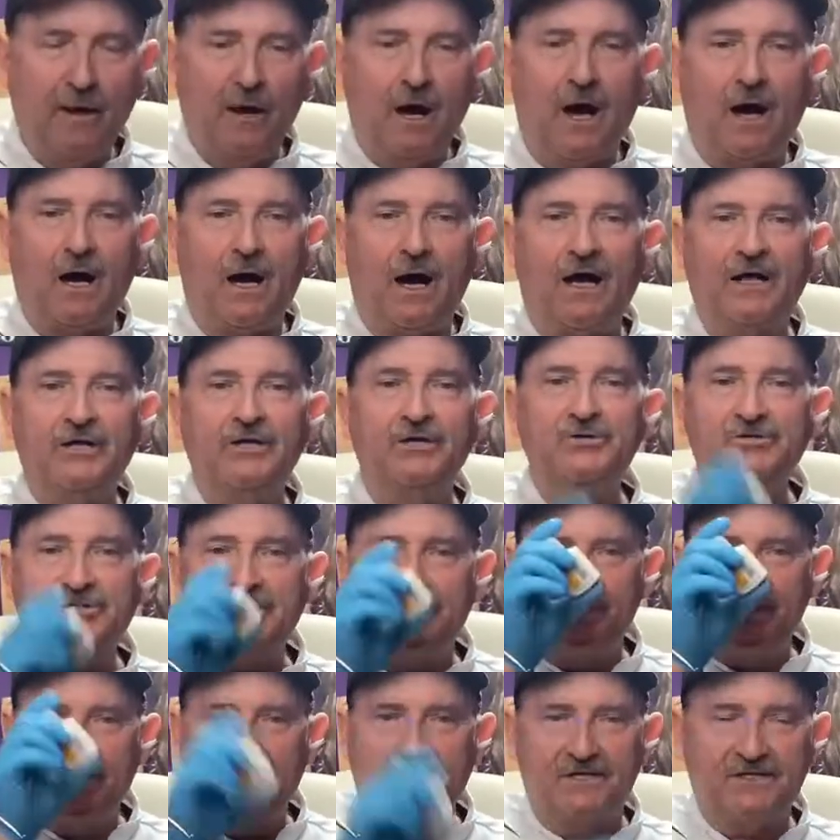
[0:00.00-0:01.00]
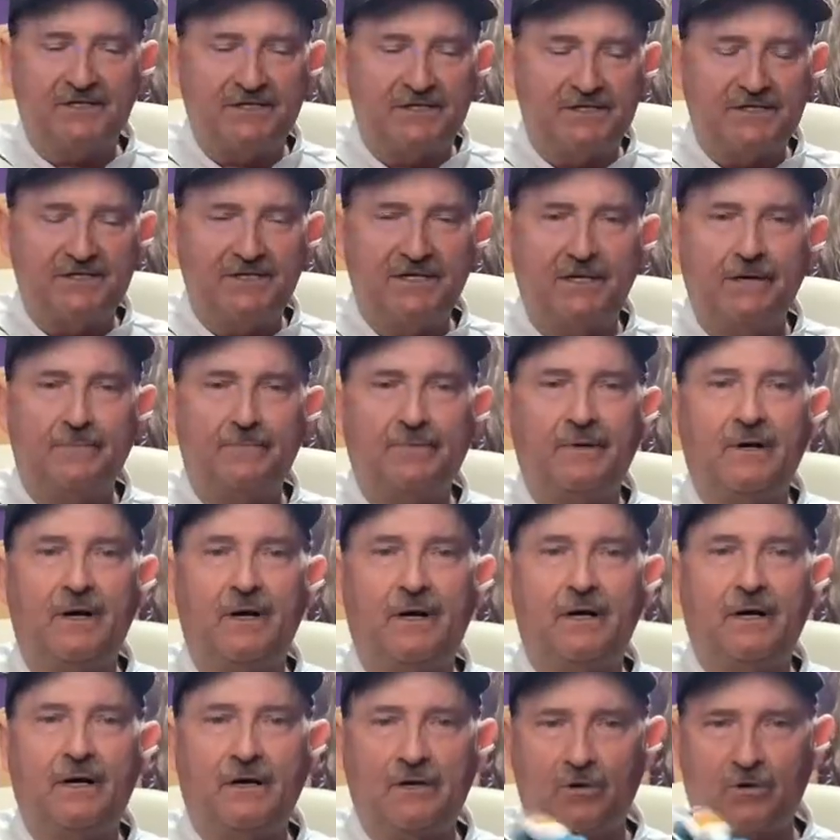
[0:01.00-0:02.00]
I use it because of the tip.
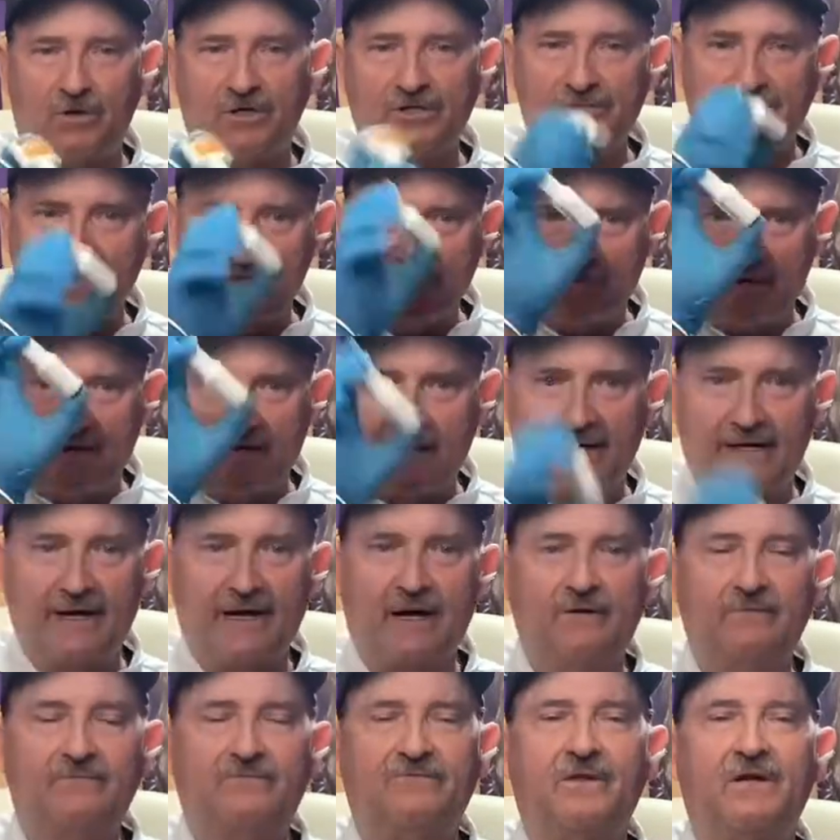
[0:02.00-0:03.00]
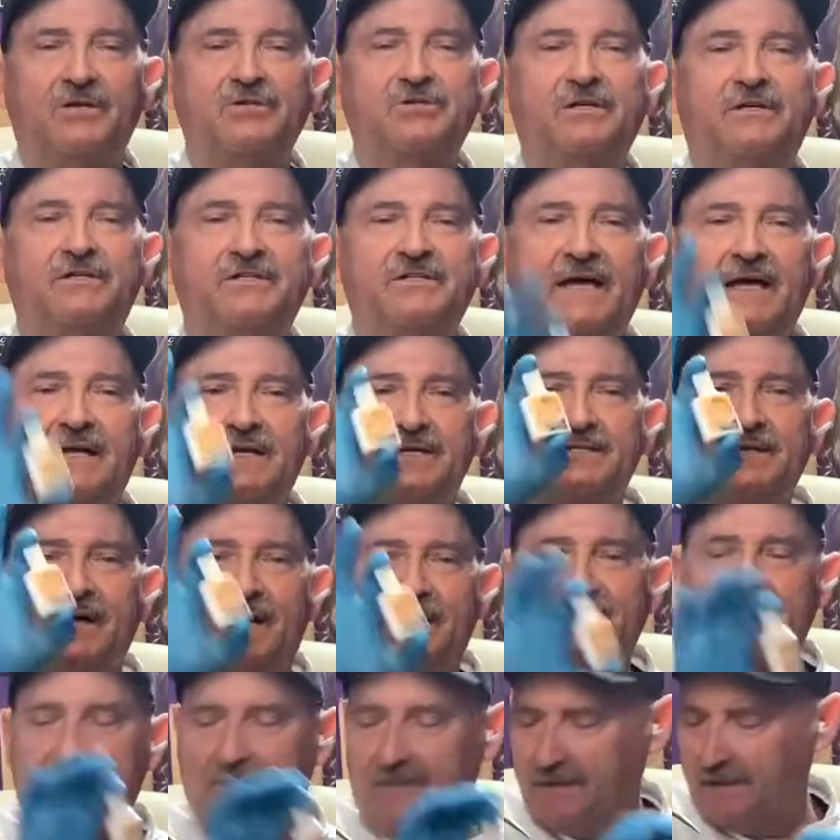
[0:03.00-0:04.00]
Of course, we drain it out, flush it,
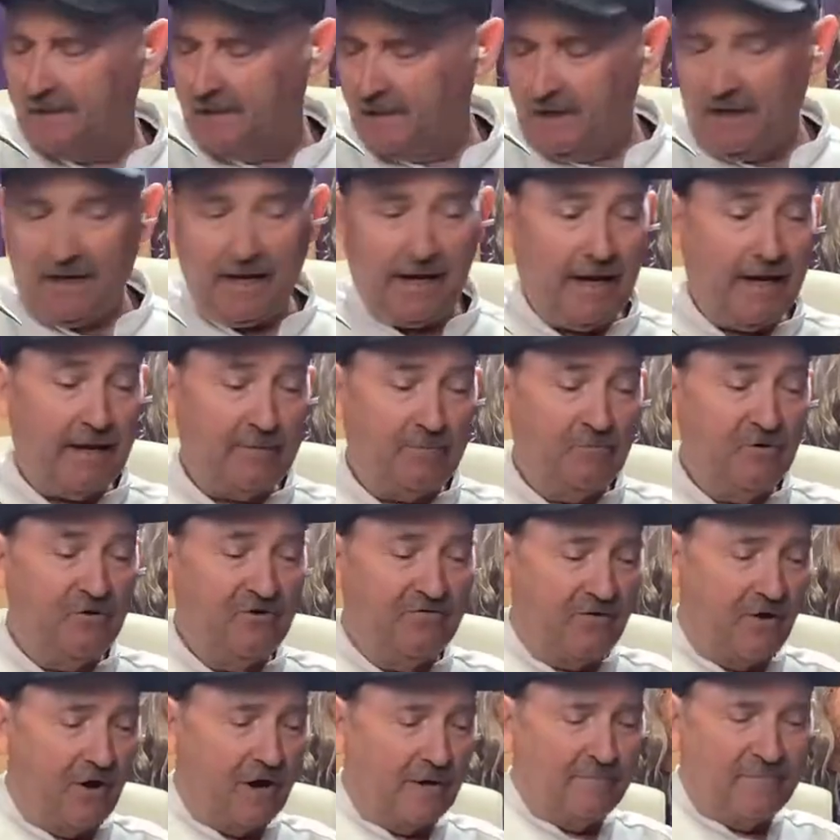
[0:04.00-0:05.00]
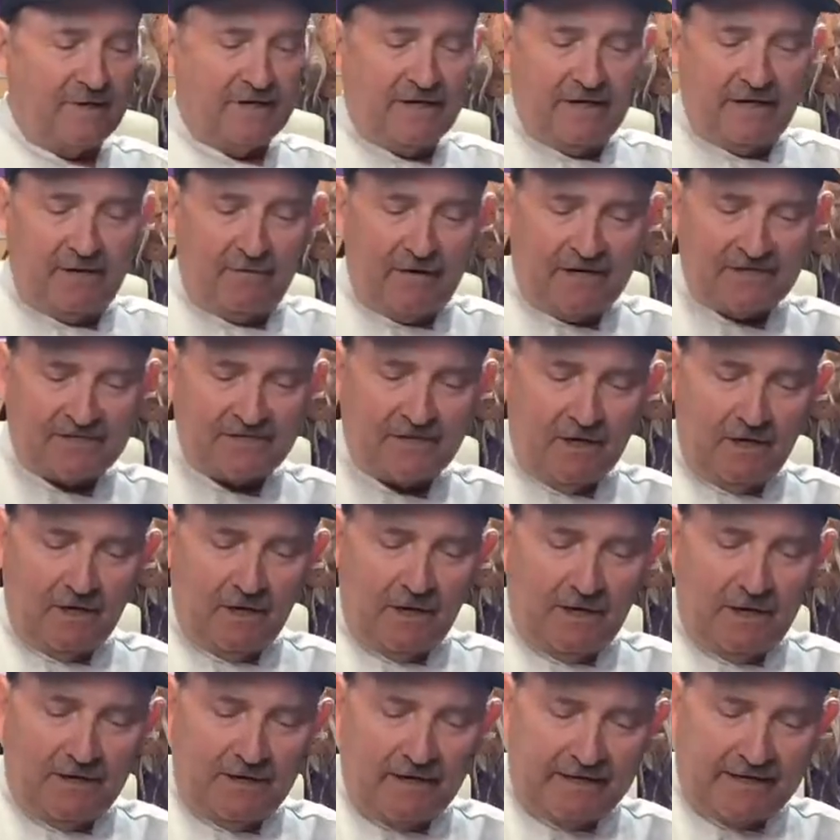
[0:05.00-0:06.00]
sanitize it, and move on. But anyways,
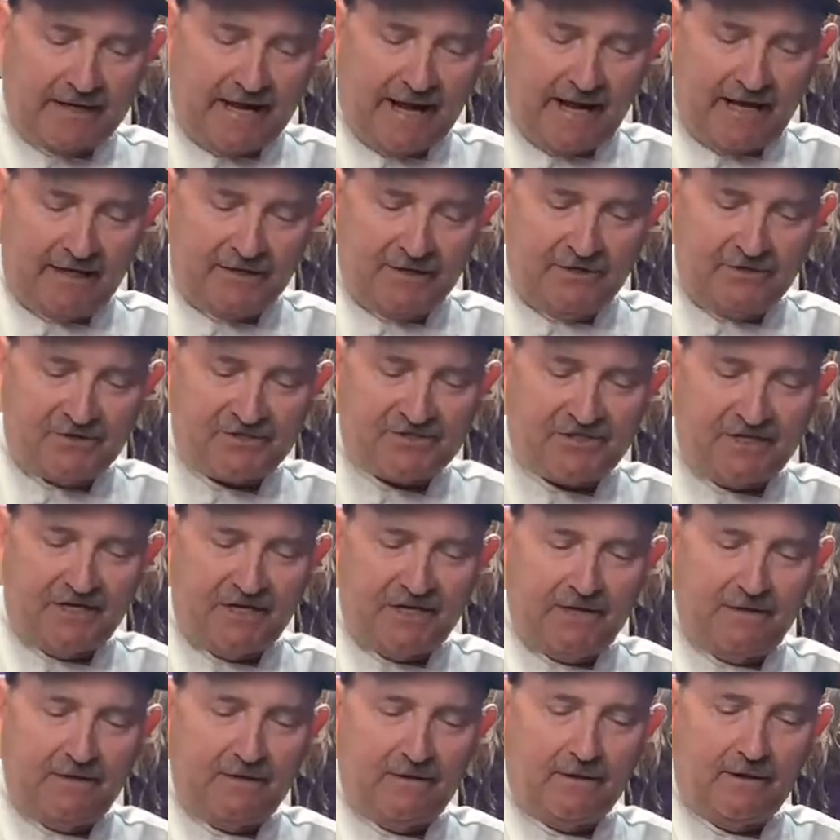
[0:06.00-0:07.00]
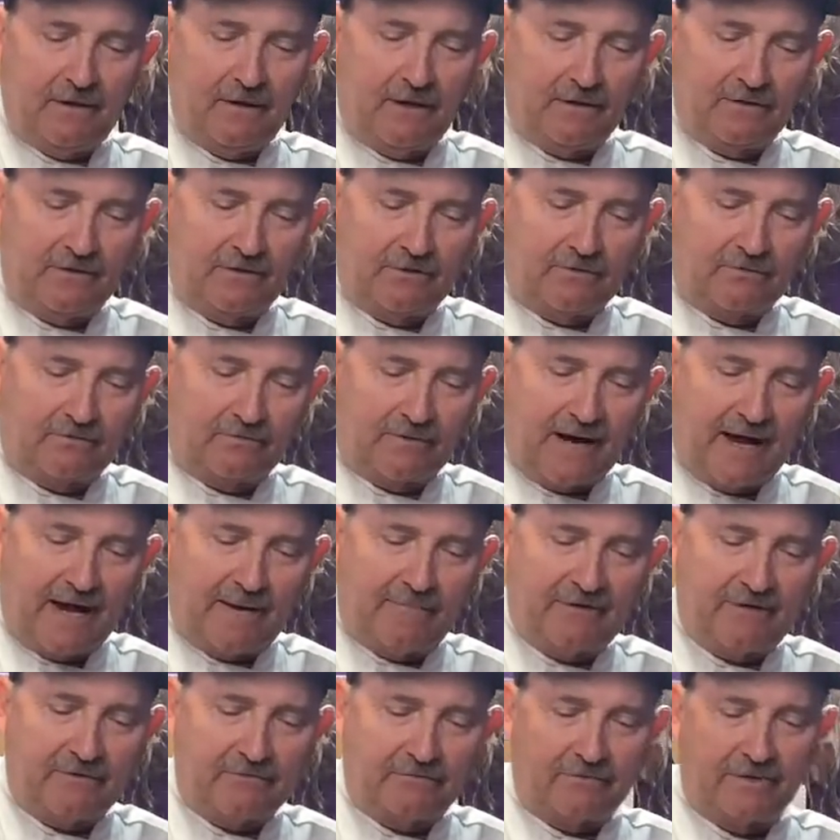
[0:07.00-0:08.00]
can you see a little
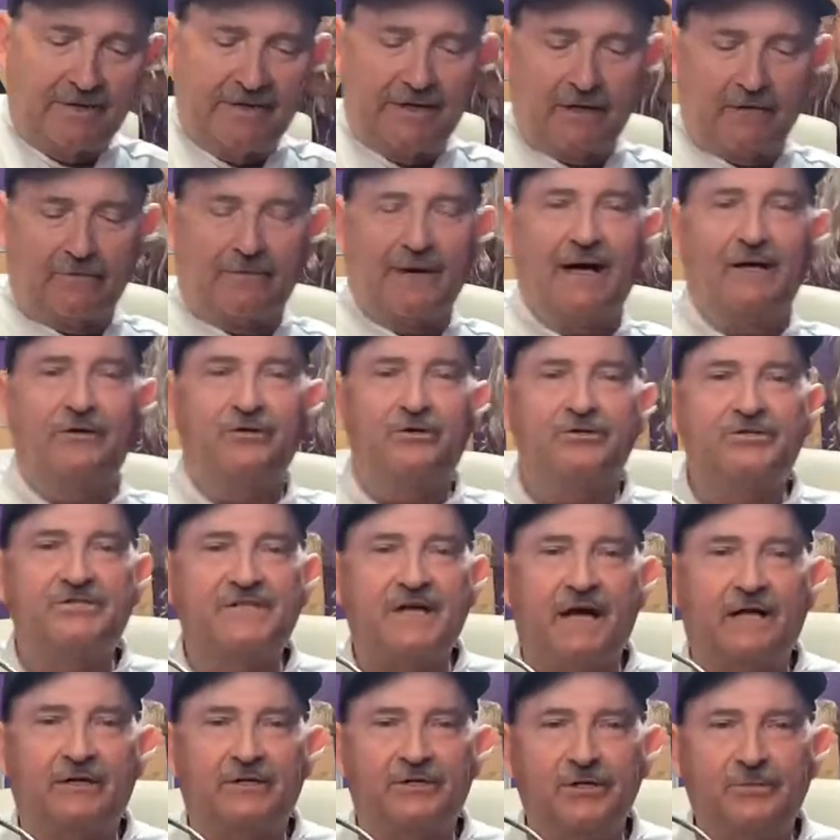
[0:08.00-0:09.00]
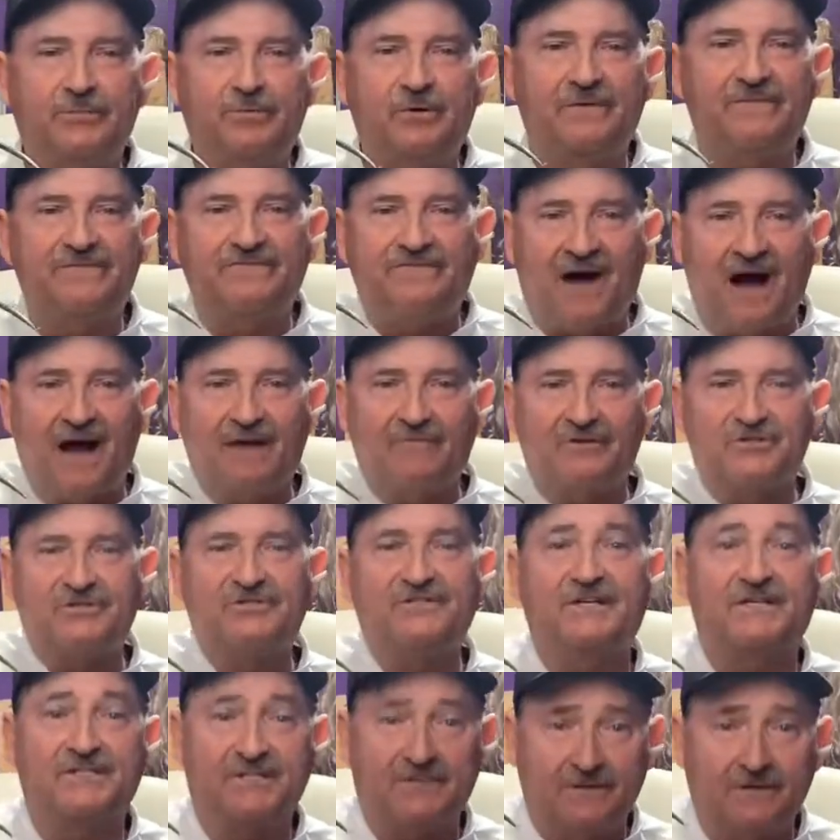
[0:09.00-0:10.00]
rabbit running around your salad? You put 5 or
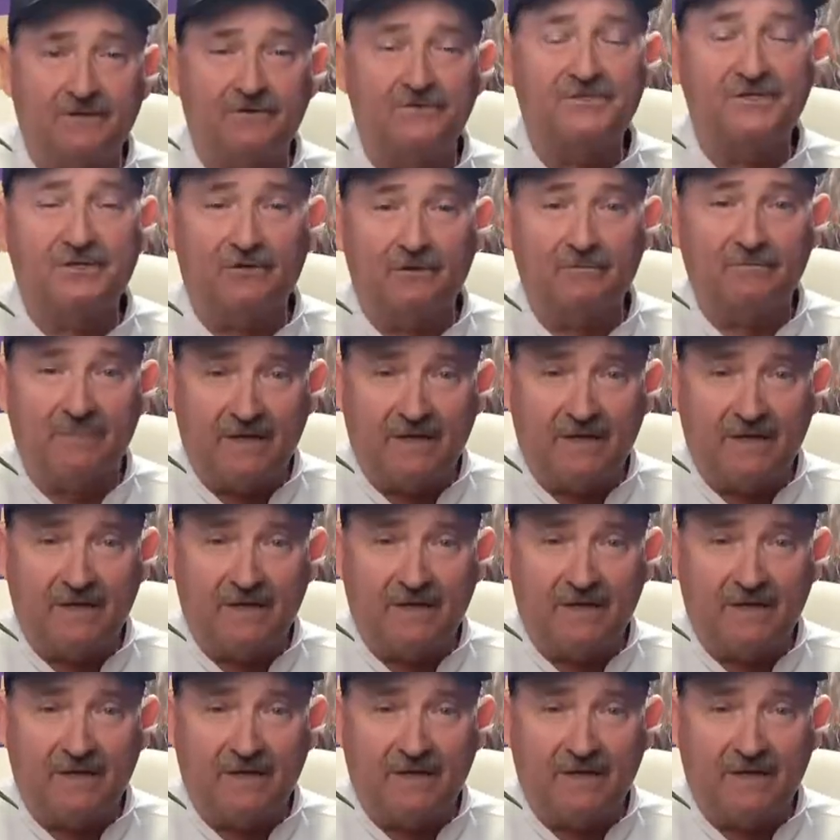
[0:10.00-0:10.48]
6 of those little